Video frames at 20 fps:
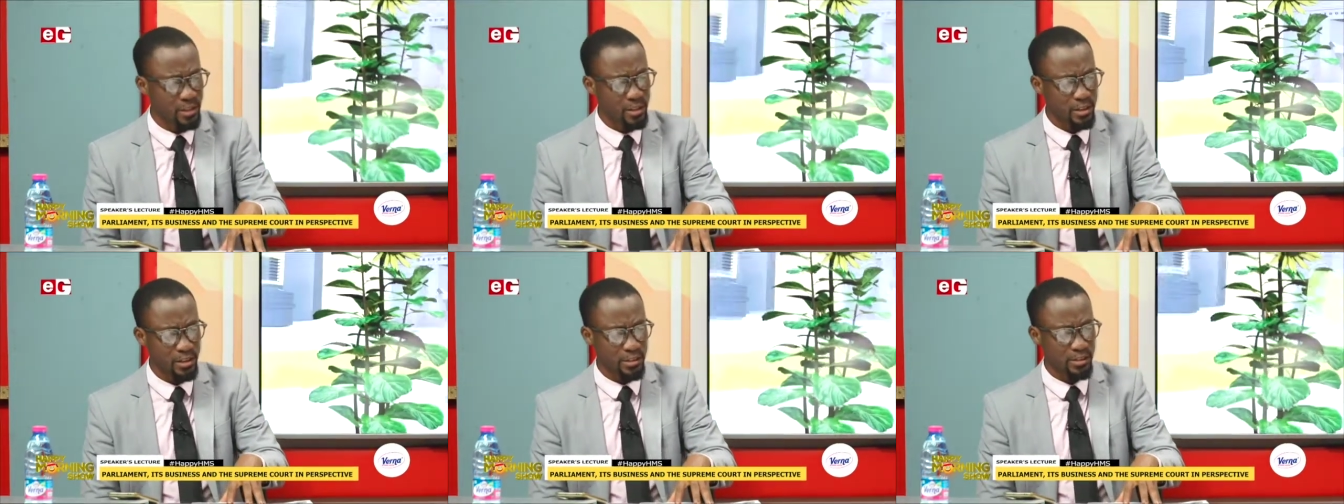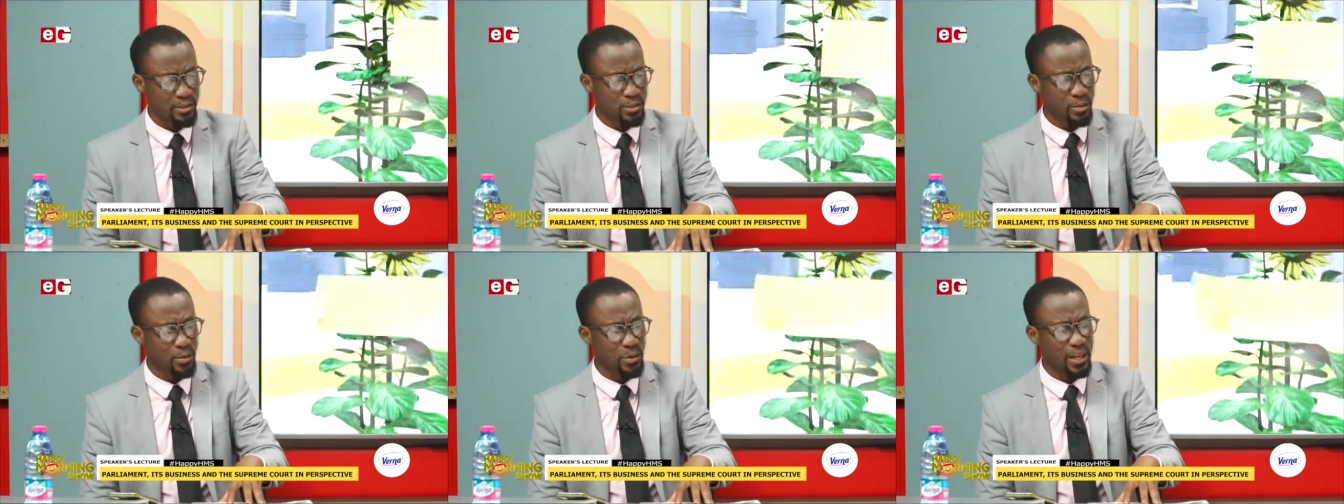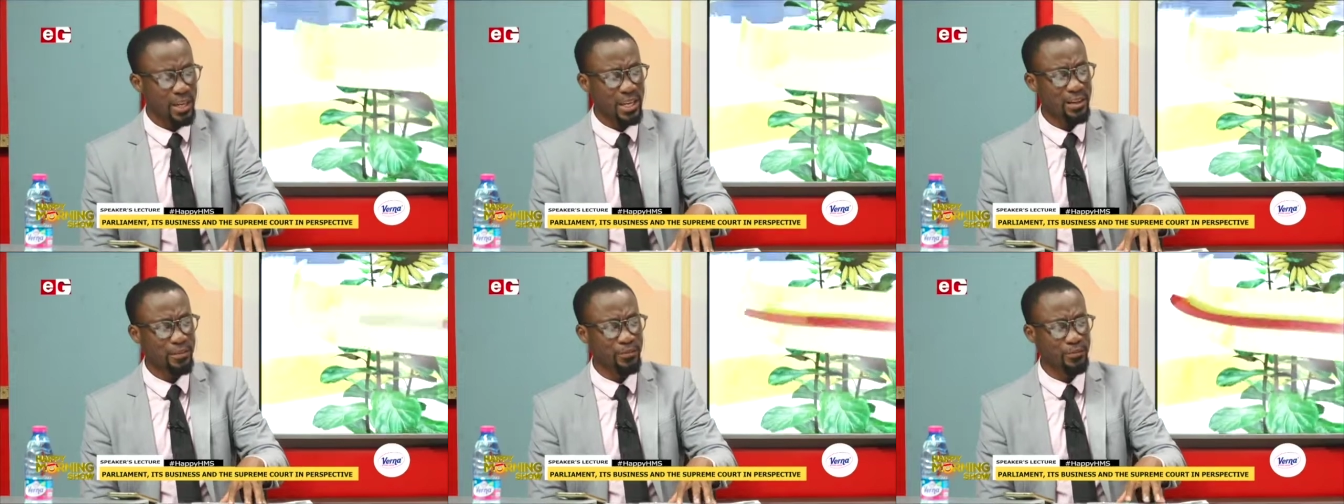So
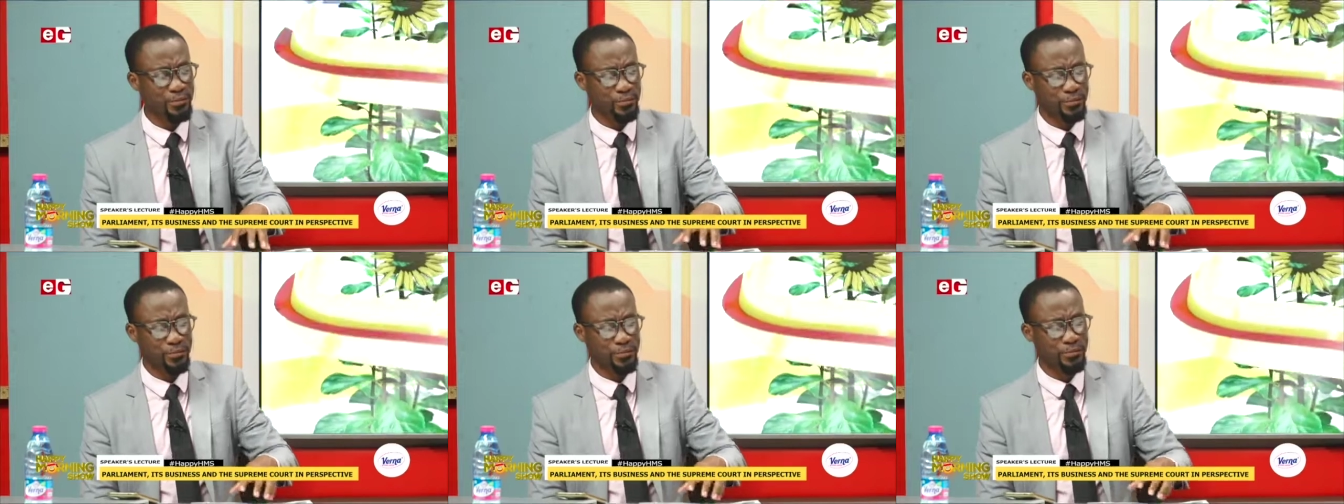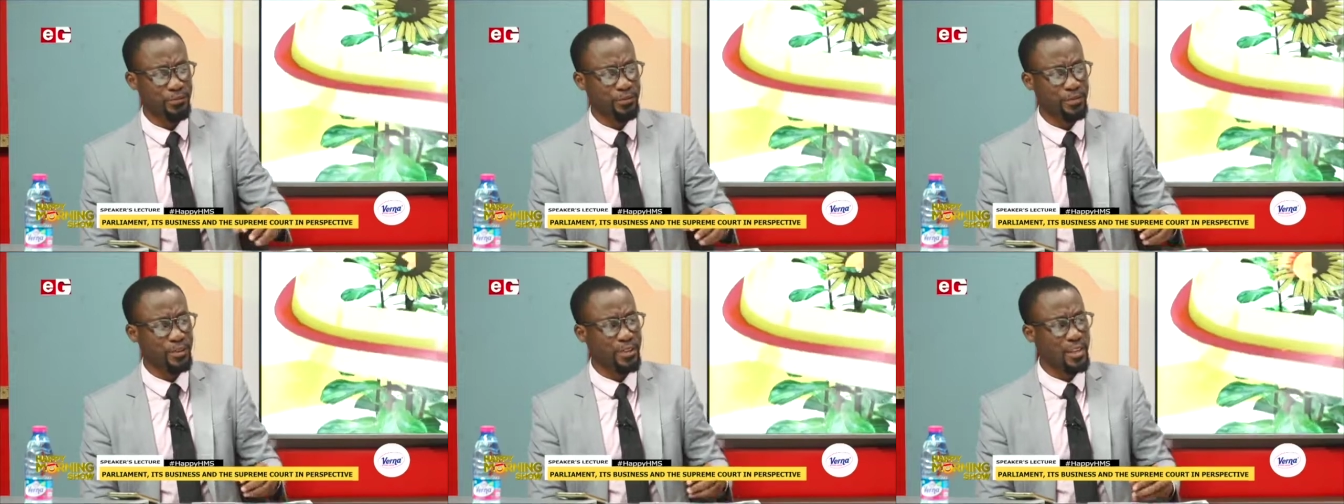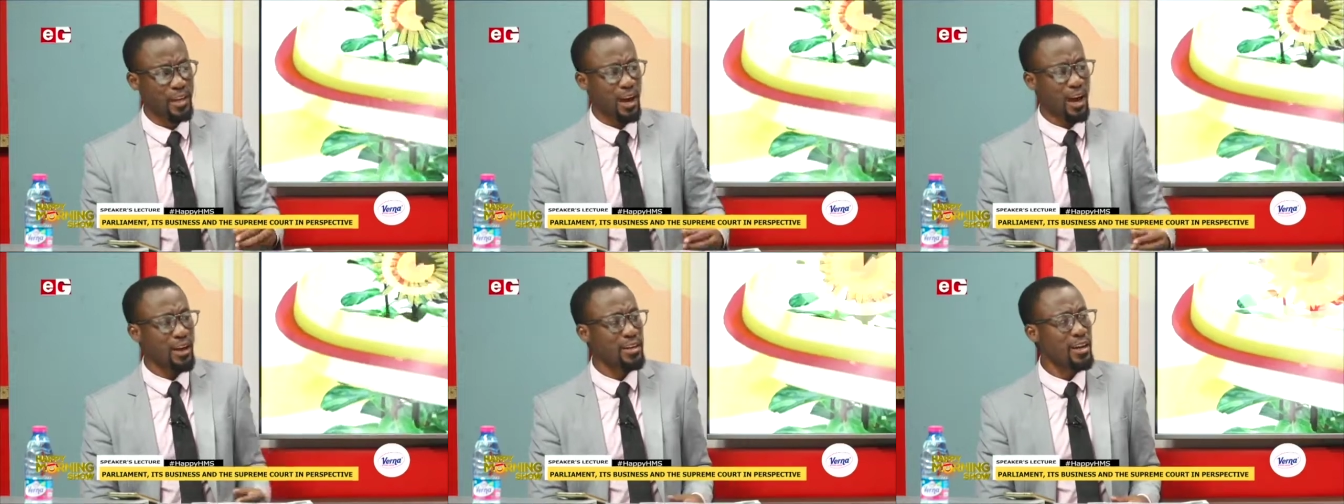if
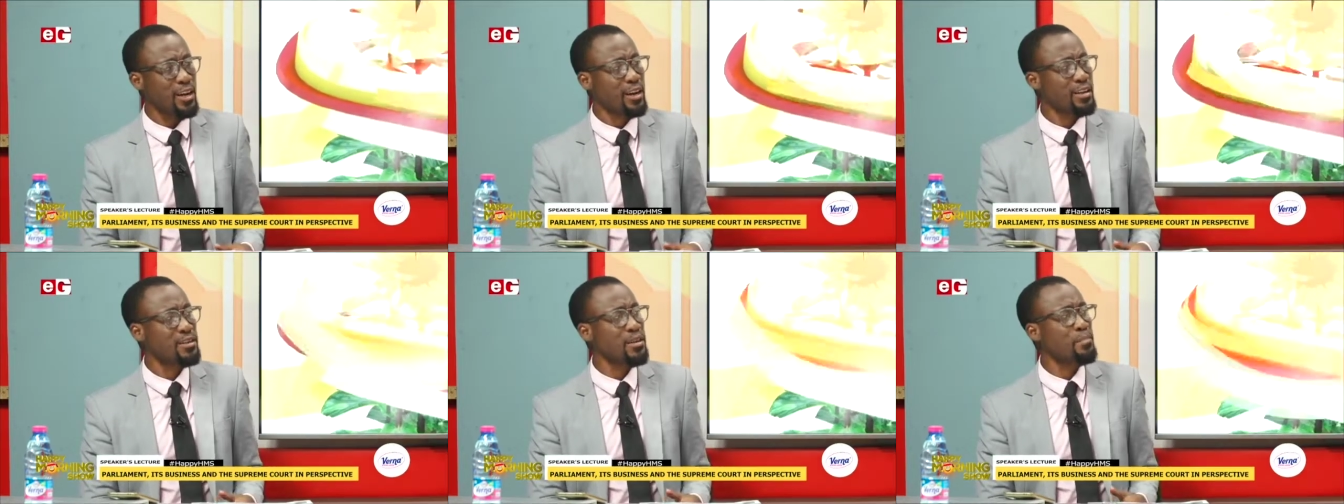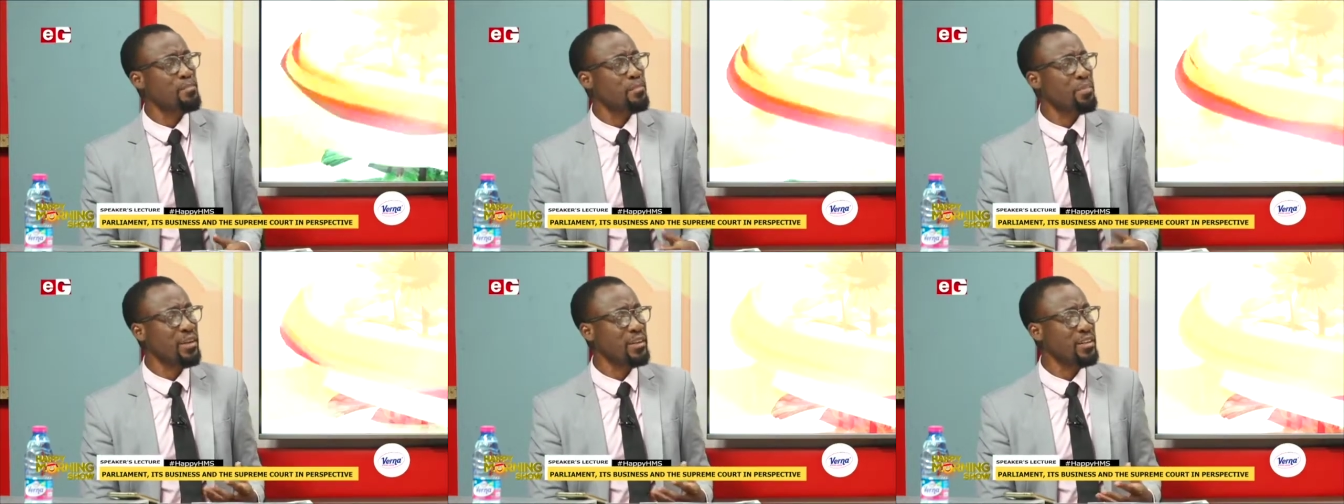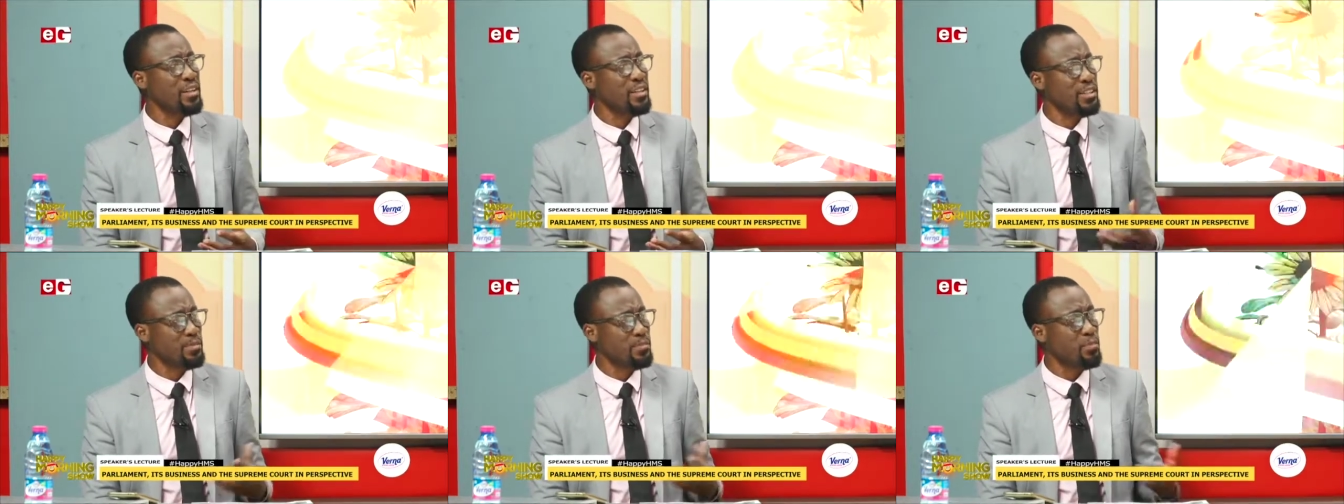an
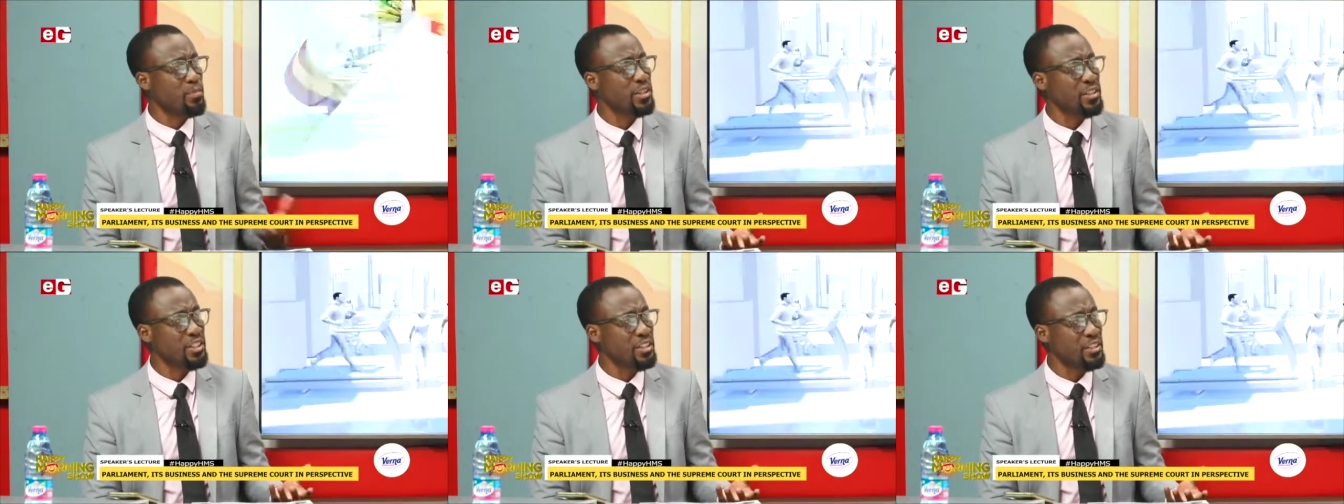independent body,